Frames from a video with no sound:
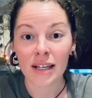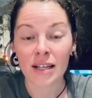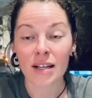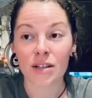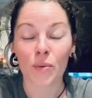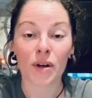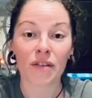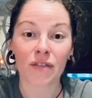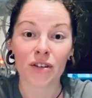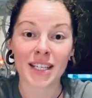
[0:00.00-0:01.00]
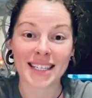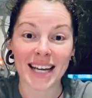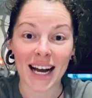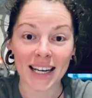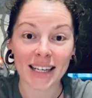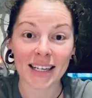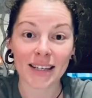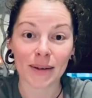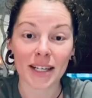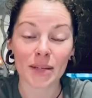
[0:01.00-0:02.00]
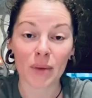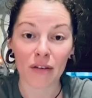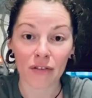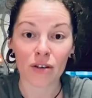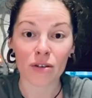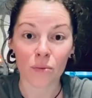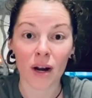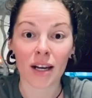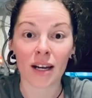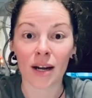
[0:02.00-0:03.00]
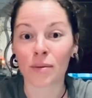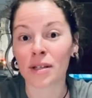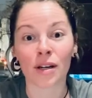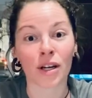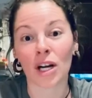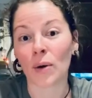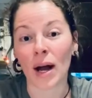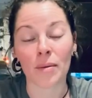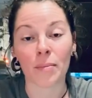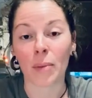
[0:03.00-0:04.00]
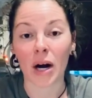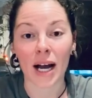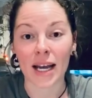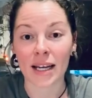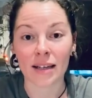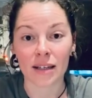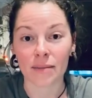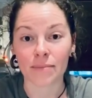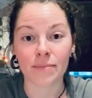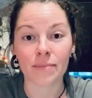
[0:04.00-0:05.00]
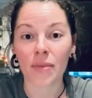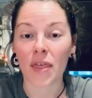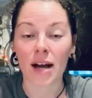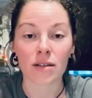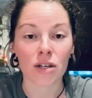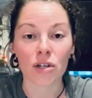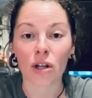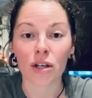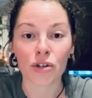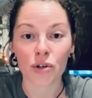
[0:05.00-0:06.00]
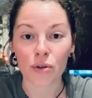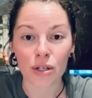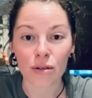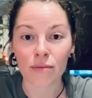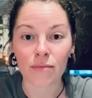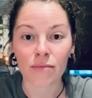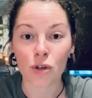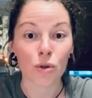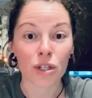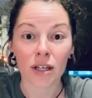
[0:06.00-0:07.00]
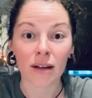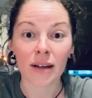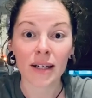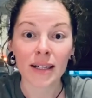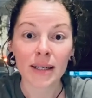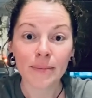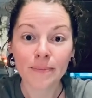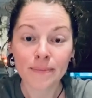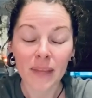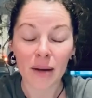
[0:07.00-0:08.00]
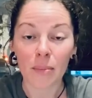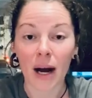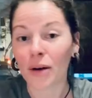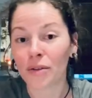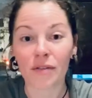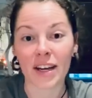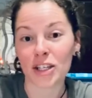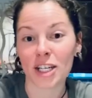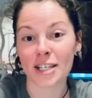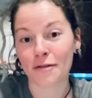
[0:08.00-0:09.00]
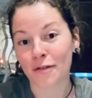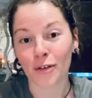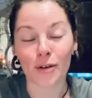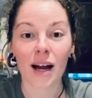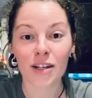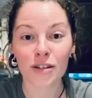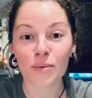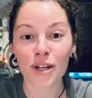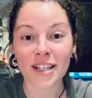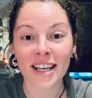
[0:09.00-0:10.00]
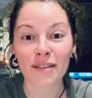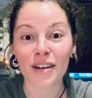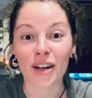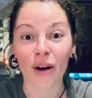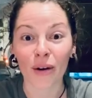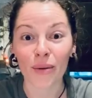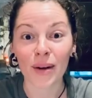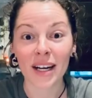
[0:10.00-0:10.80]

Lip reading: So when I first started, when I did my first one, I wasn't going to go out and buy a $1,000 juicer and buy all the veggies and fruit. I just wanted to give it a go.